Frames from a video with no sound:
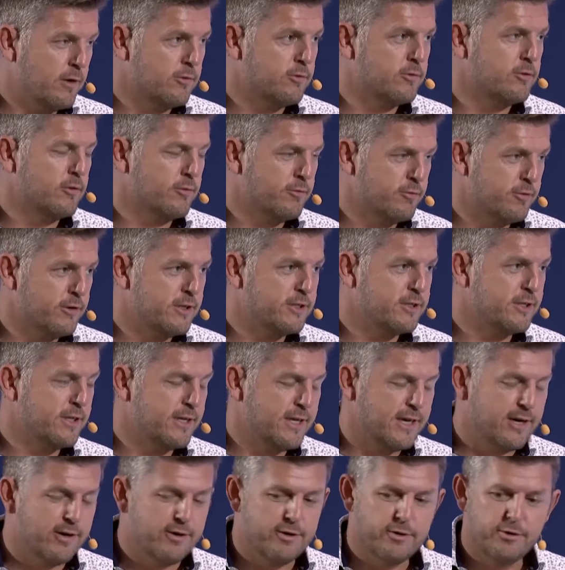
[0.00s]
amount of
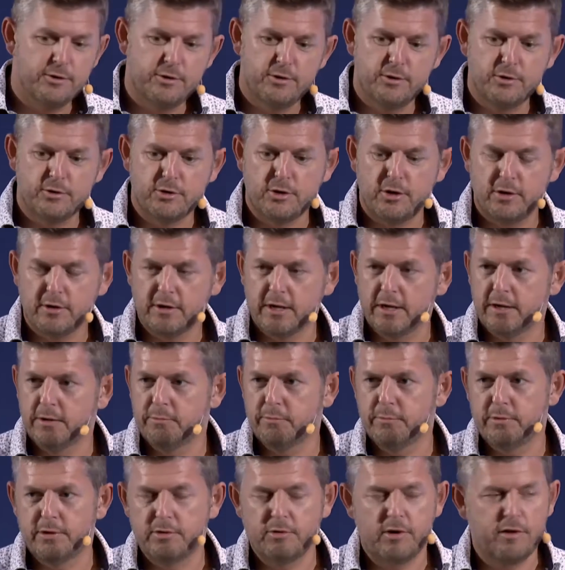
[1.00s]
fishing gear. You're
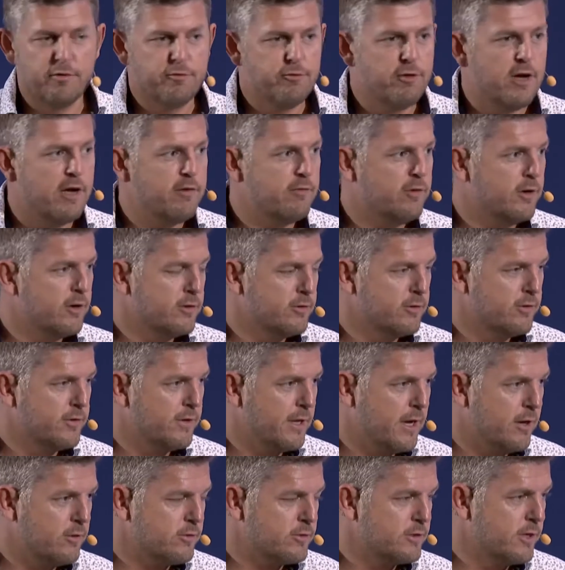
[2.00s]
talking between
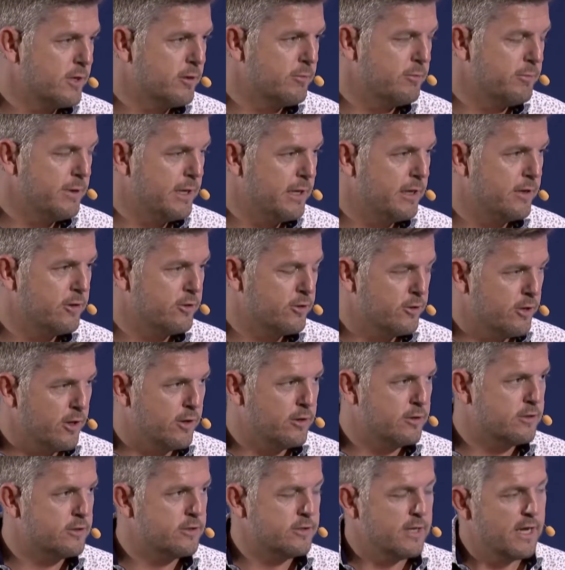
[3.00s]
500,000 and 1 million
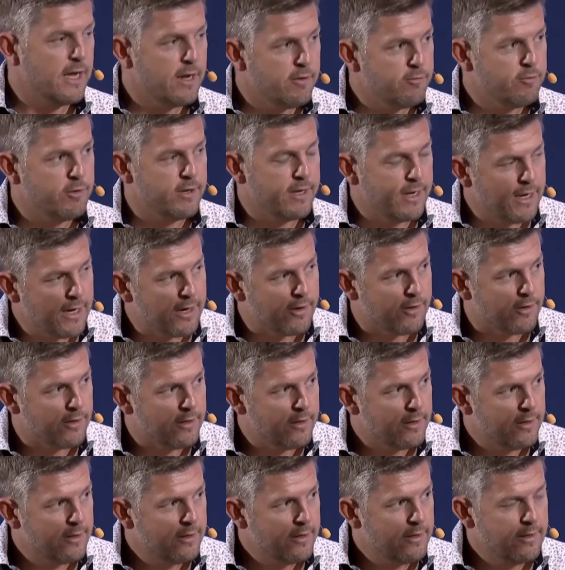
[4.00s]
tons every
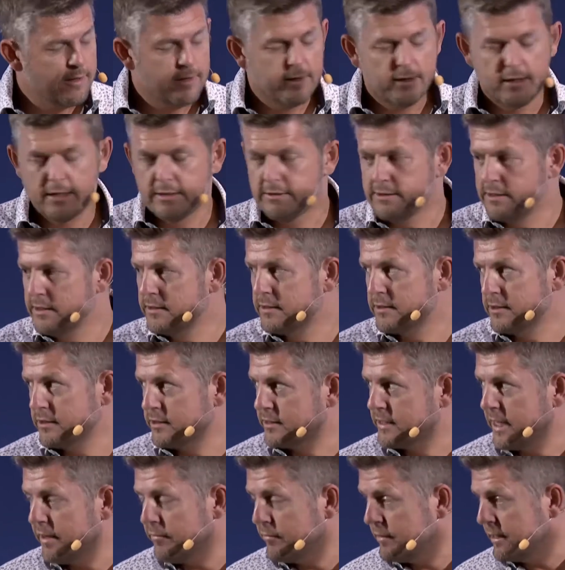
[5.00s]
year. And since
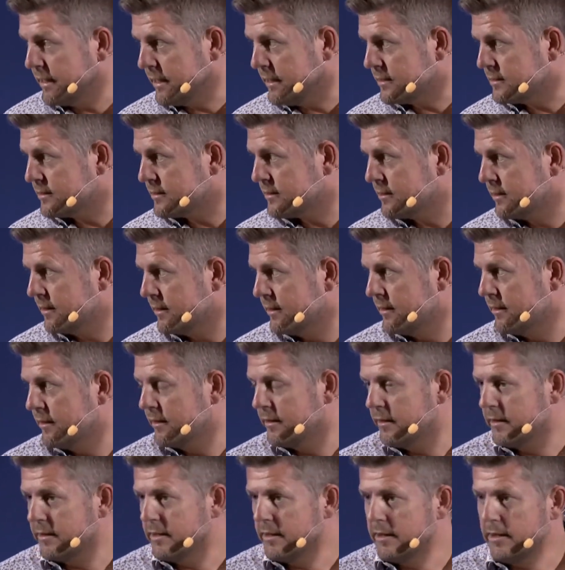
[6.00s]
the 70s,
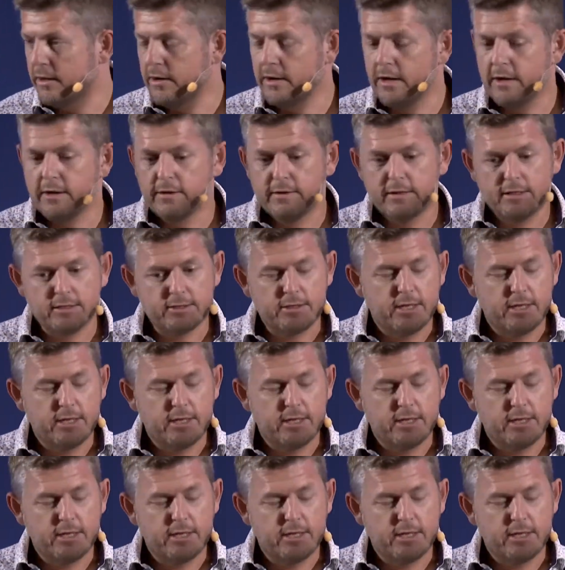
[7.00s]
a lot of